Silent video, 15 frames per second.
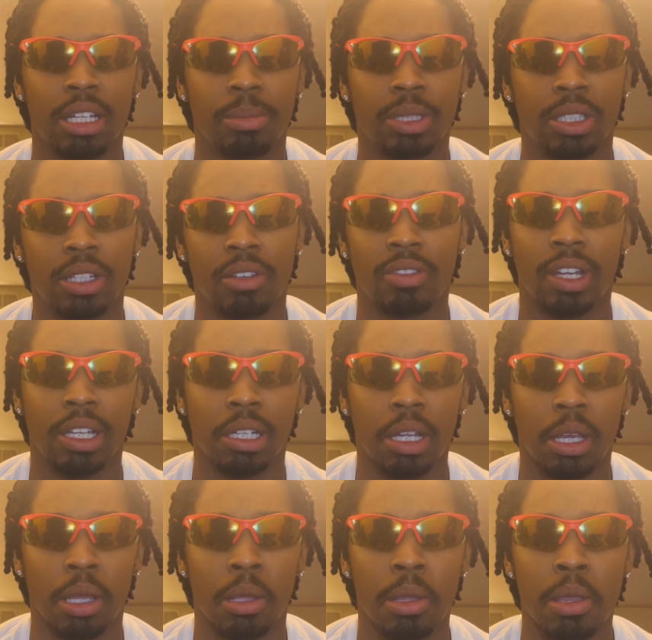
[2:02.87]
and stuff like
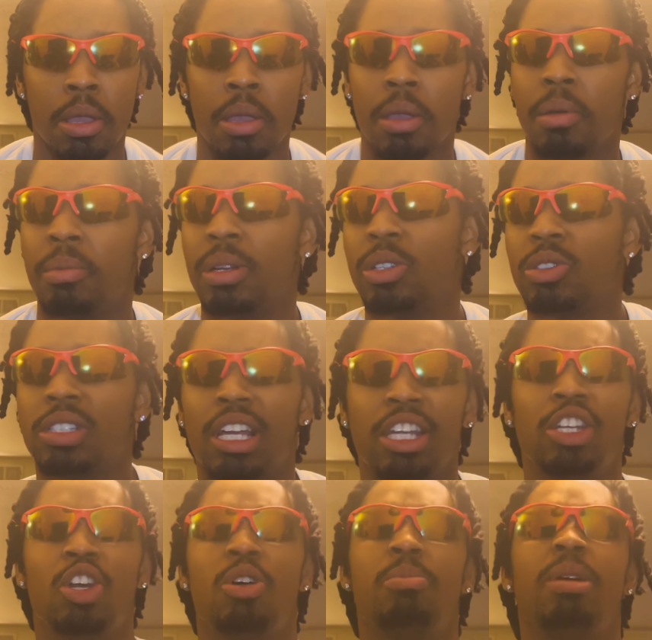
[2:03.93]
that. But it was like
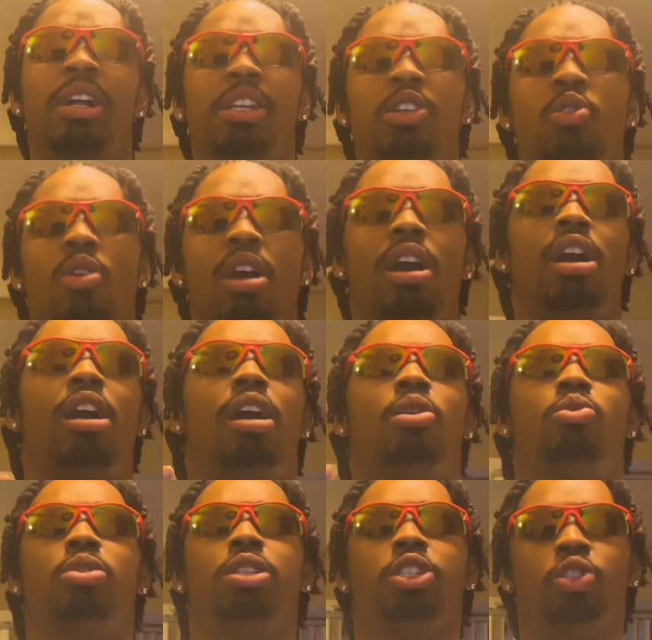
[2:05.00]
nobody who I, I
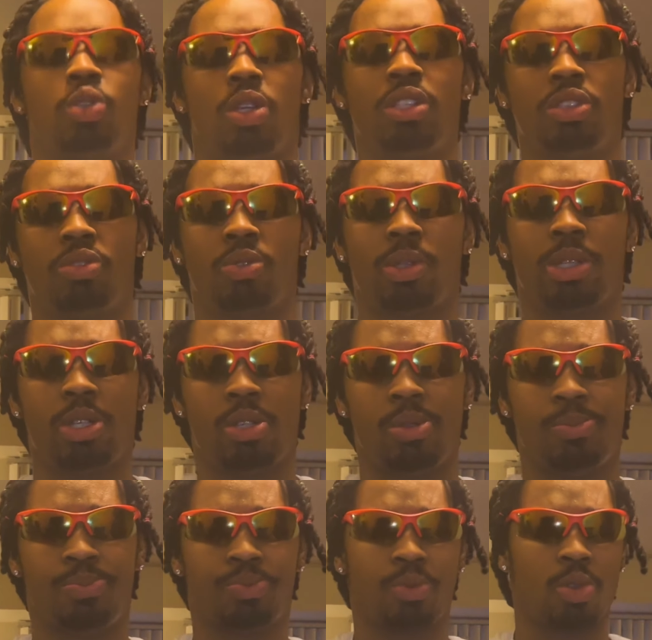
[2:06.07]
really trust for real,
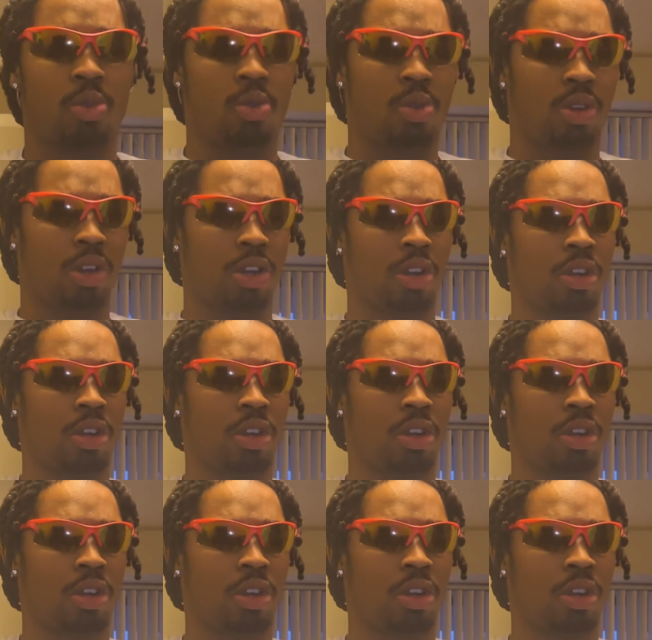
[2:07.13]
or